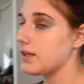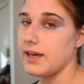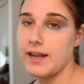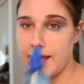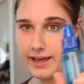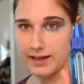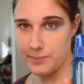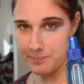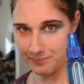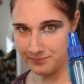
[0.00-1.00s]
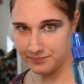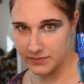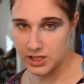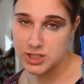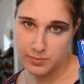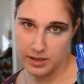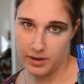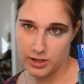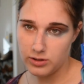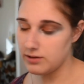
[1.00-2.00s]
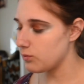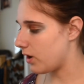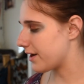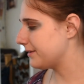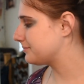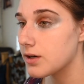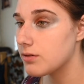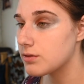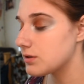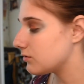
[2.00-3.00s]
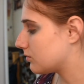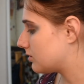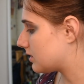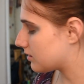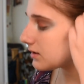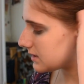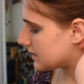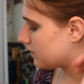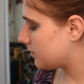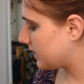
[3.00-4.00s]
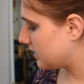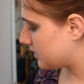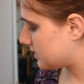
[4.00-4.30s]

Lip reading: Get a spray bottle of water. Going with the silver paint.